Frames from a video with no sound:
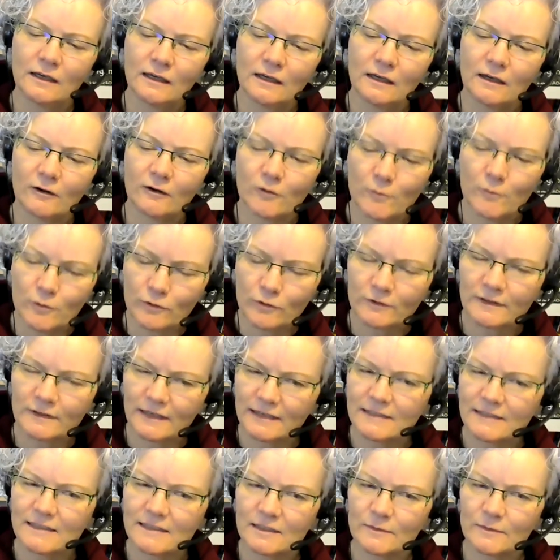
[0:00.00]
a report they
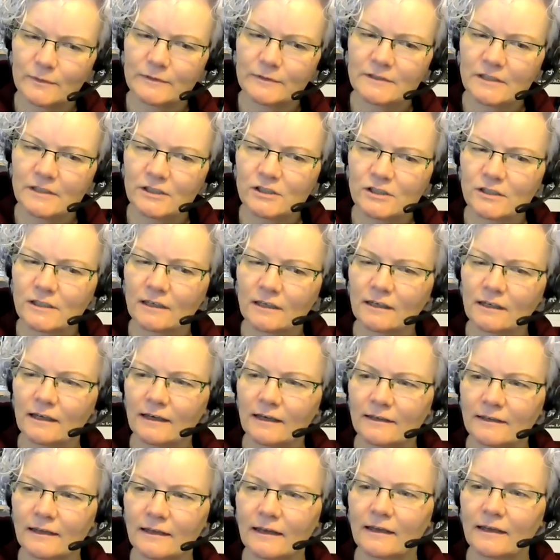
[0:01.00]
did about digital,
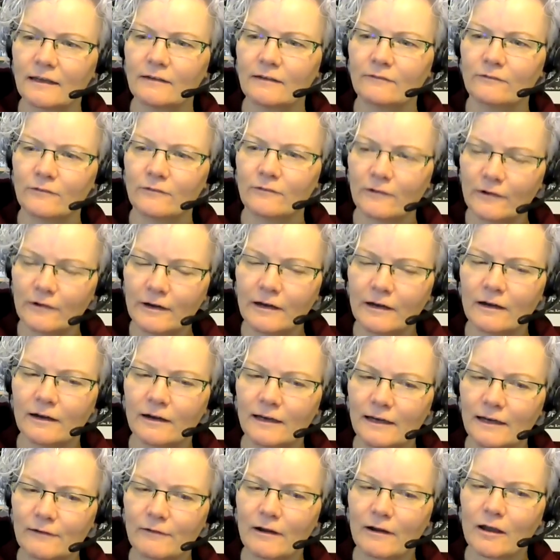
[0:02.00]
and they very
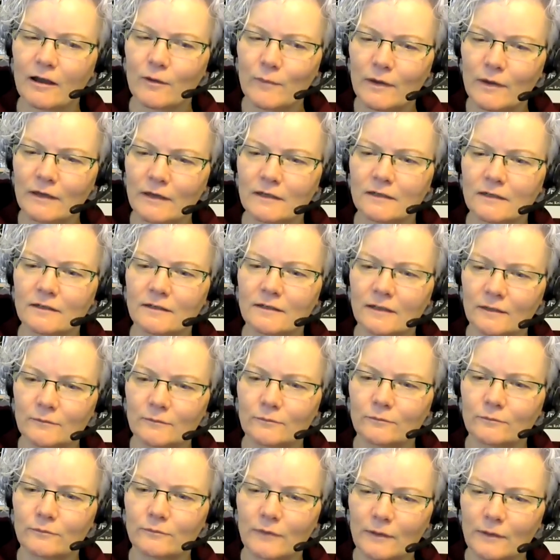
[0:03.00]
highly recommended that
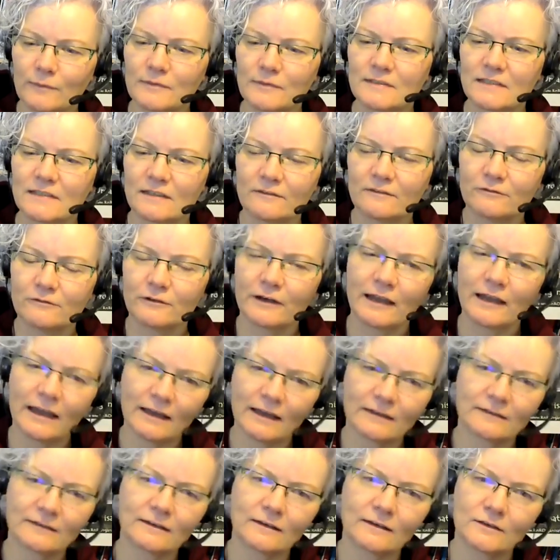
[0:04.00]
people didn't
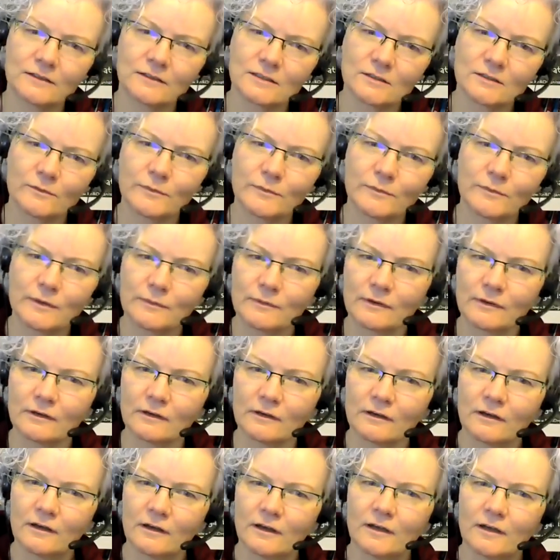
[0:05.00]
forget that some people
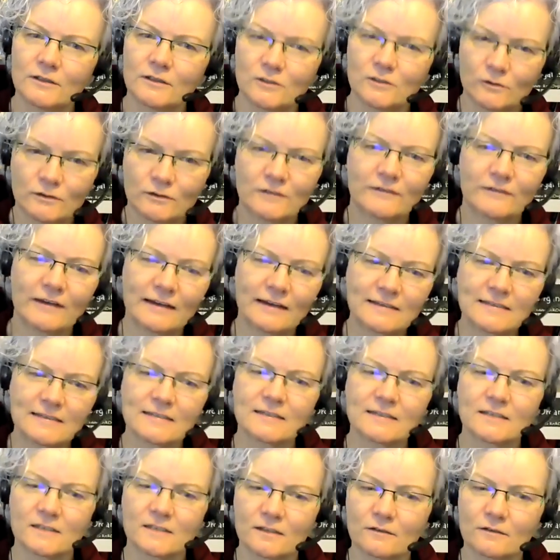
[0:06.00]
don't have
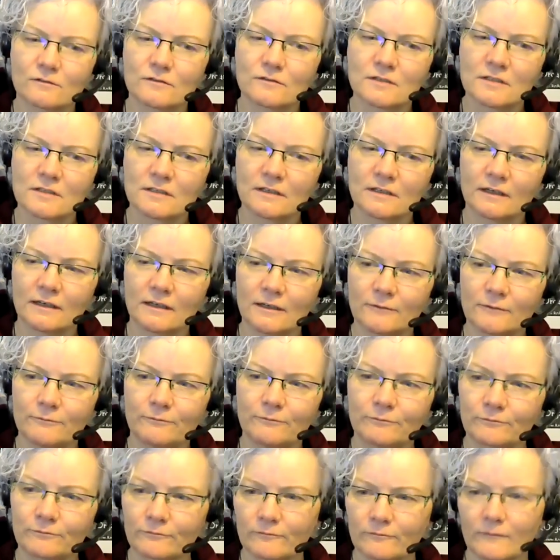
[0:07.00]
access to those
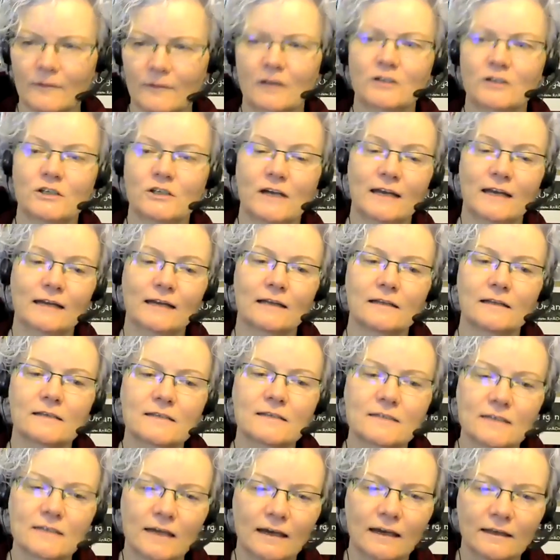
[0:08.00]

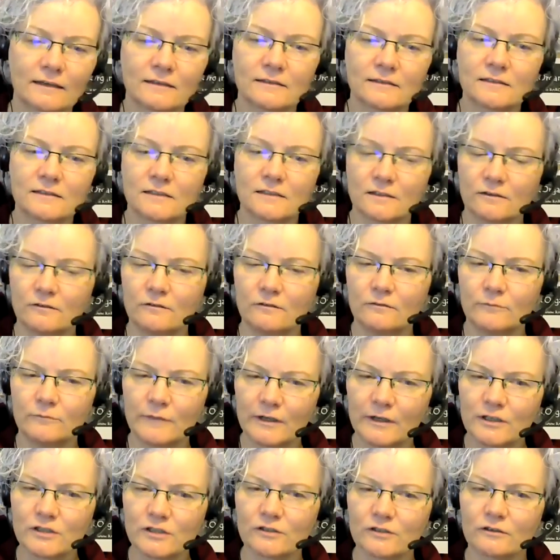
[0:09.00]
channels, and to
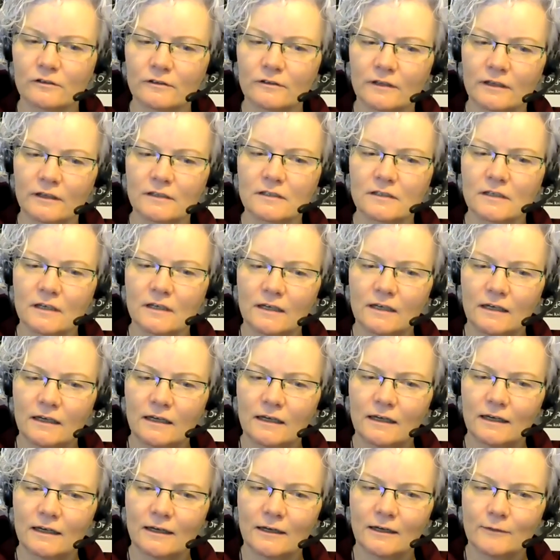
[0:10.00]
make sure that
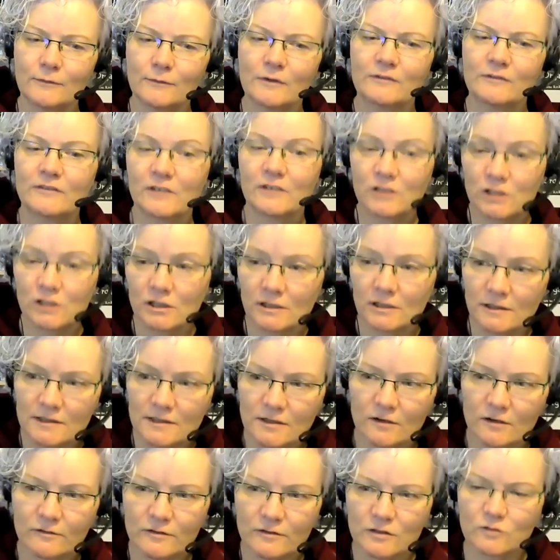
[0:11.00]
if digital
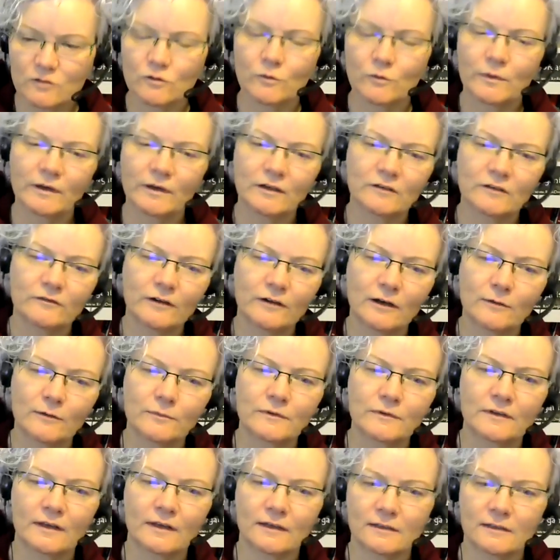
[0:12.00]
services were being
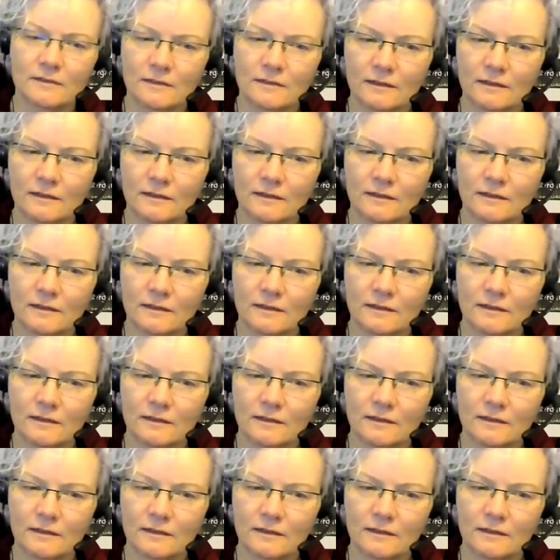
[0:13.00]
developed, that